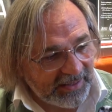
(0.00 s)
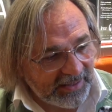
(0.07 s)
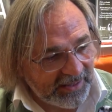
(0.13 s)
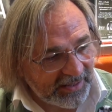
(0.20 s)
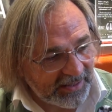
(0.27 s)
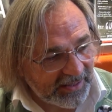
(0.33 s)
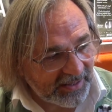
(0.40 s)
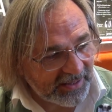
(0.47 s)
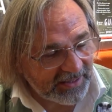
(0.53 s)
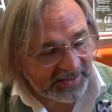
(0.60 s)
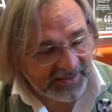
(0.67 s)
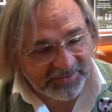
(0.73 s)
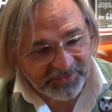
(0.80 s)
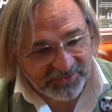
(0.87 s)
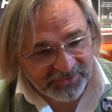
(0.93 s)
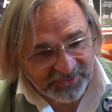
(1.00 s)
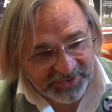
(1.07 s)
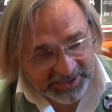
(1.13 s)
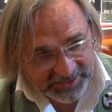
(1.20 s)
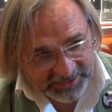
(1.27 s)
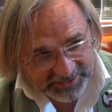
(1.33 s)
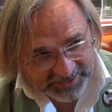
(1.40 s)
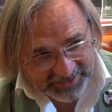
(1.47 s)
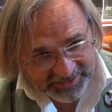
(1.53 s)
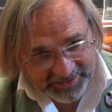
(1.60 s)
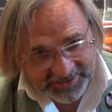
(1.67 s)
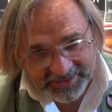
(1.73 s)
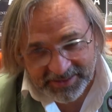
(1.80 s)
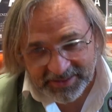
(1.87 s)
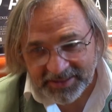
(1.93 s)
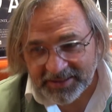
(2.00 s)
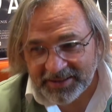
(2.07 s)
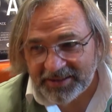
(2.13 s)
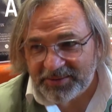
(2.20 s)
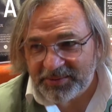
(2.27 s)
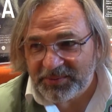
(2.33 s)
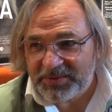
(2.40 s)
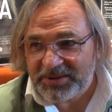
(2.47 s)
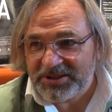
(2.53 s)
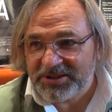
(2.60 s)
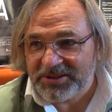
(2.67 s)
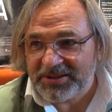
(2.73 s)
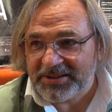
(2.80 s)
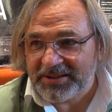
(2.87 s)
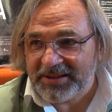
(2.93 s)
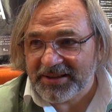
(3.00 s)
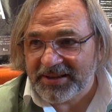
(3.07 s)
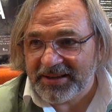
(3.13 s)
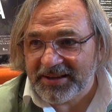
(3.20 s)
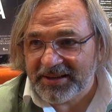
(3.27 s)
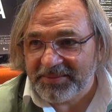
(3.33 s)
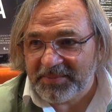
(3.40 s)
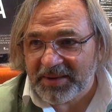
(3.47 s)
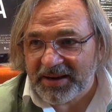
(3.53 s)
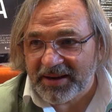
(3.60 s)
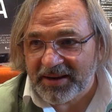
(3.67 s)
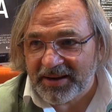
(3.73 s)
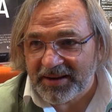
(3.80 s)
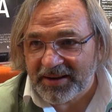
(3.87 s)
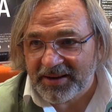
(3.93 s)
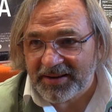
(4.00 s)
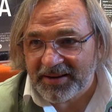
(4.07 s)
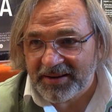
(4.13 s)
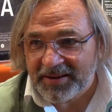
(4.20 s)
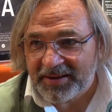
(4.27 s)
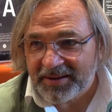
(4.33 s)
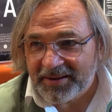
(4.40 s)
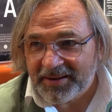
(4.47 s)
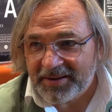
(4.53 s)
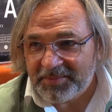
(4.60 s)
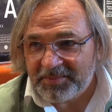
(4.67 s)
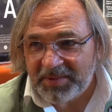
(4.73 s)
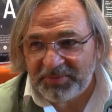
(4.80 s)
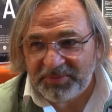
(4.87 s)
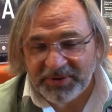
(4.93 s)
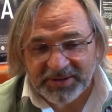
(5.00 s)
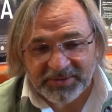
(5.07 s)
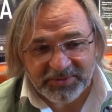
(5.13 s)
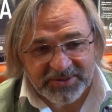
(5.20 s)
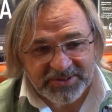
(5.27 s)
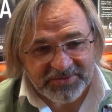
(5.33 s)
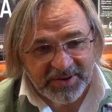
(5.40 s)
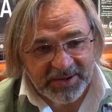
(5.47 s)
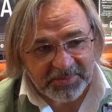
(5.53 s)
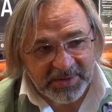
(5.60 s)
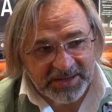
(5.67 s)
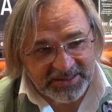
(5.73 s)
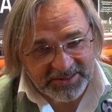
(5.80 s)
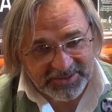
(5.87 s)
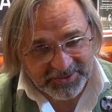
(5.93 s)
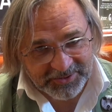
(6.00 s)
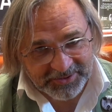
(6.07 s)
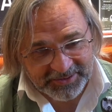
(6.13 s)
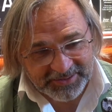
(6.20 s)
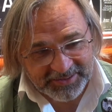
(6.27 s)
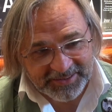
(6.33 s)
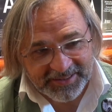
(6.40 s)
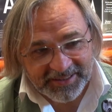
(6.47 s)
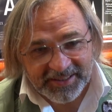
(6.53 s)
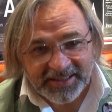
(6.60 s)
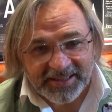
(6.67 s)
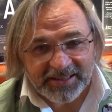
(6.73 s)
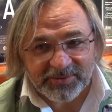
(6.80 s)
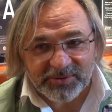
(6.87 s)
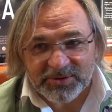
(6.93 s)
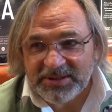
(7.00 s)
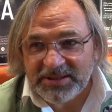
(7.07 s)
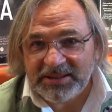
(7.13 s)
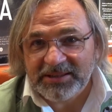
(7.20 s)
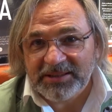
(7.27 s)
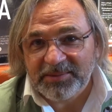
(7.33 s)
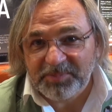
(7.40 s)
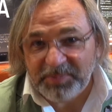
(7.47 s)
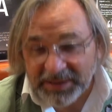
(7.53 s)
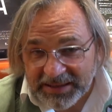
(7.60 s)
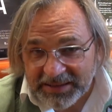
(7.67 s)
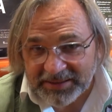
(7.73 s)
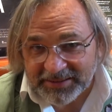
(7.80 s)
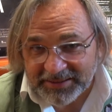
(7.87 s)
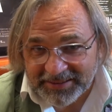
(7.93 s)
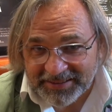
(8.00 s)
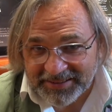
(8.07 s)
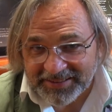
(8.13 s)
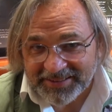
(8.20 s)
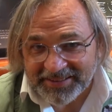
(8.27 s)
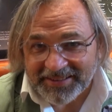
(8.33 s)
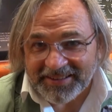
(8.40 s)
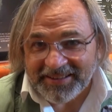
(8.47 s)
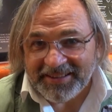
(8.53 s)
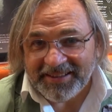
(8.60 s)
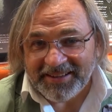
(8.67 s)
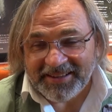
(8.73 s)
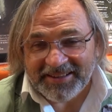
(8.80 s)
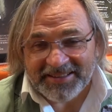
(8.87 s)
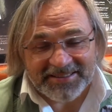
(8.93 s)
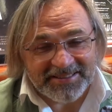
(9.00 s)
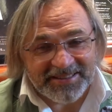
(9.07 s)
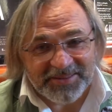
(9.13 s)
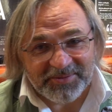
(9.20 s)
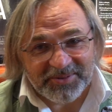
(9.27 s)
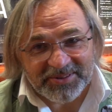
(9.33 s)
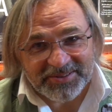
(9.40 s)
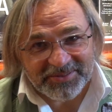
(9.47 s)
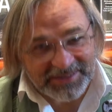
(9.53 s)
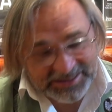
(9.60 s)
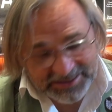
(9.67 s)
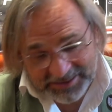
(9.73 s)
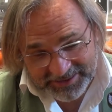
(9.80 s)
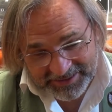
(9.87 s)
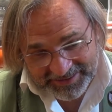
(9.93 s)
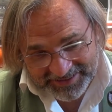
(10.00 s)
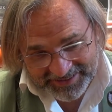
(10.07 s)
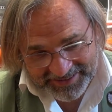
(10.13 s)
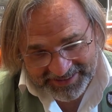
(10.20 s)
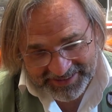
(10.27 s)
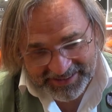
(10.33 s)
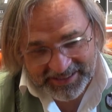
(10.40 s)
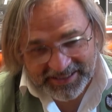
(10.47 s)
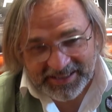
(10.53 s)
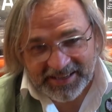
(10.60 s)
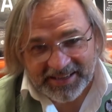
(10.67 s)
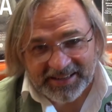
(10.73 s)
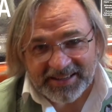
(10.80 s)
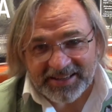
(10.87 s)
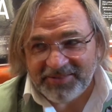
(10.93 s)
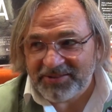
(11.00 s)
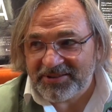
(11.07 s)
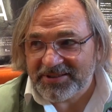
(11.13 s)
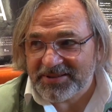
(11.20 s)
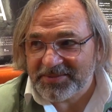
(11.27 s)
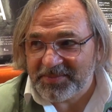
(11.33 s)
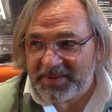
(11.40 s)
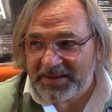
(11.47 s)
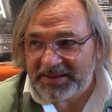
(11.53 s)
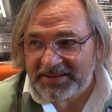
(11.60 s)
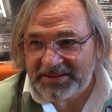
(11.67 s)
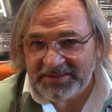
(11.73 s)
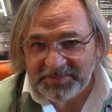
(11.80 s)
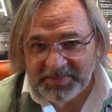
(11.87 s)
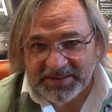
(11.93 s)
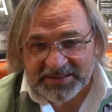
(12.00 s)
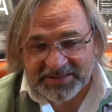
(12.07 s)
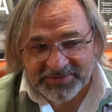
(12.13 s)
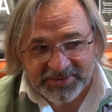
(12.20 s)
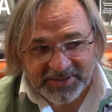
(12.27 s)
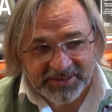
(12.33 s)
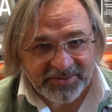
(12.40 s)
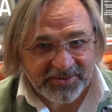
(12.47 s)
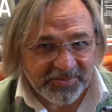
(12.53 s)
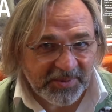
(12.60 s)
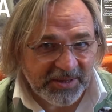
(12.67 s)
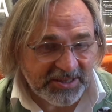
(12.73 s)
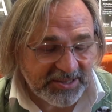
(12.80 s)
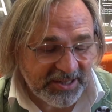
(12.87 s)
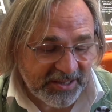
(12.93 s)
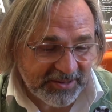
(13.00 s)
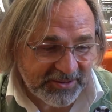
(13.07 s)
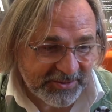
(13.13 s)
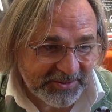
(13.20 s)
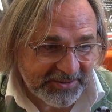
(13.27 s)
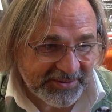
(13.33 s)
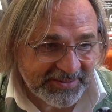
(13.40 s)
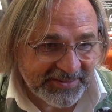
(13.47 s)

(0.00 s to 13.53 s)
and I had a friend, which my friend was 1 month old. It was a little piglet. His name was Vasya. He was best friend of my childhood.